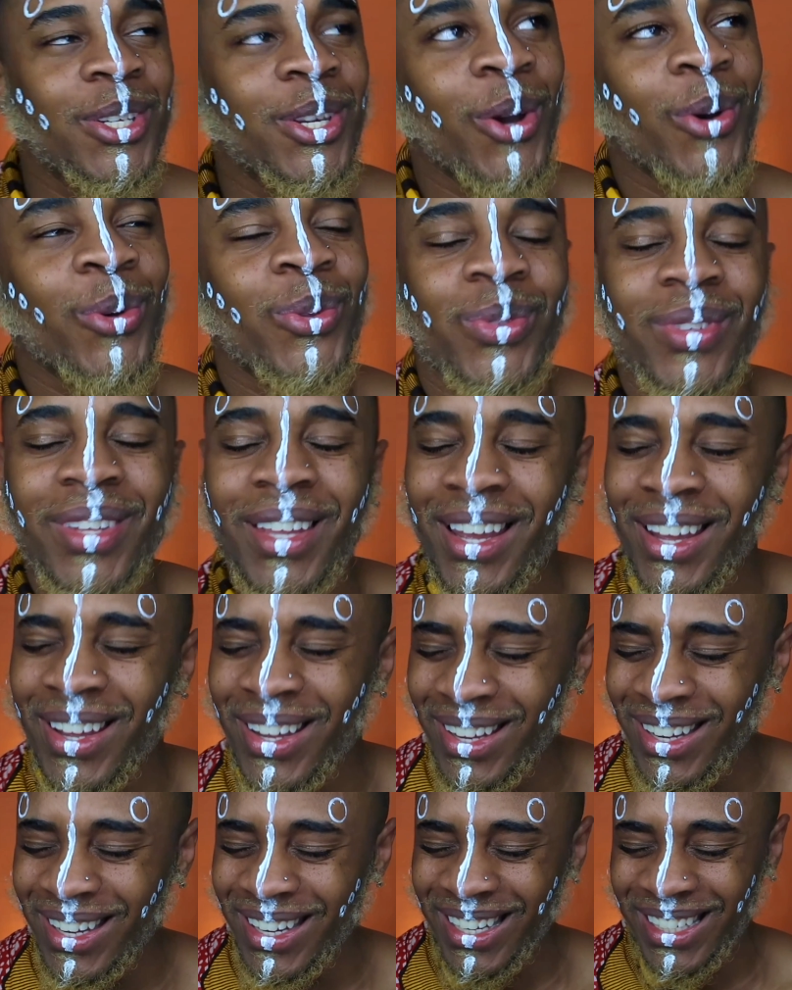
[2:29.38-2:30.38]
know,
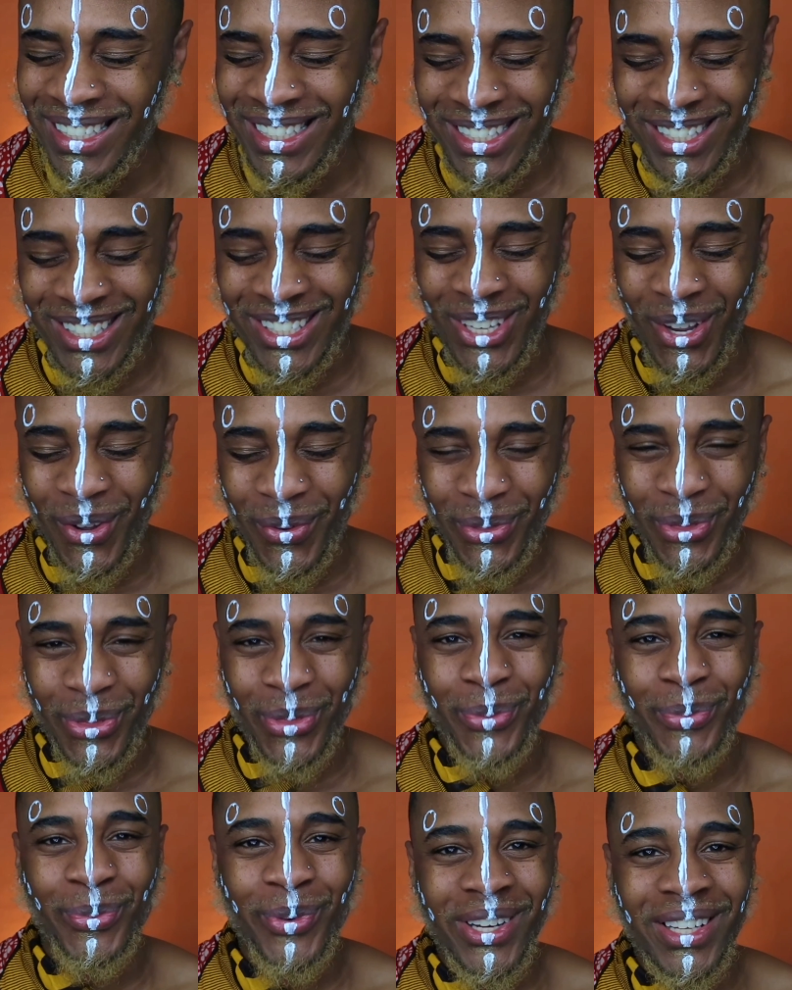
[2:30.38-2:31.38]
it is so
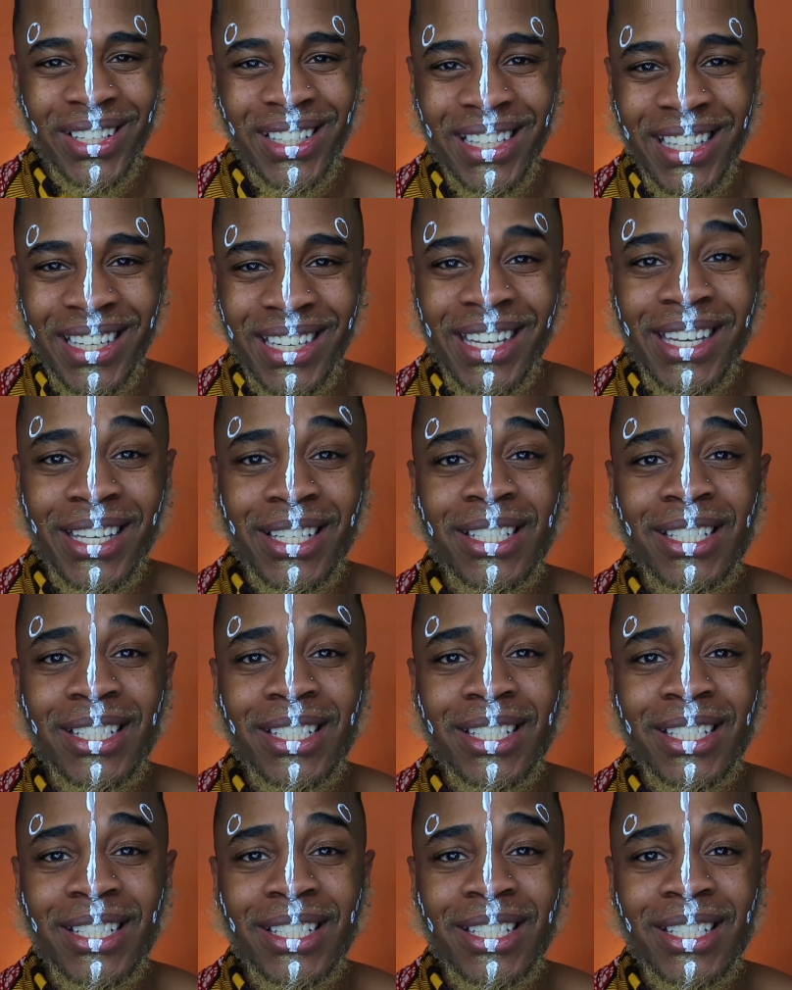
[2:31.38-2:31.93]
thrilling.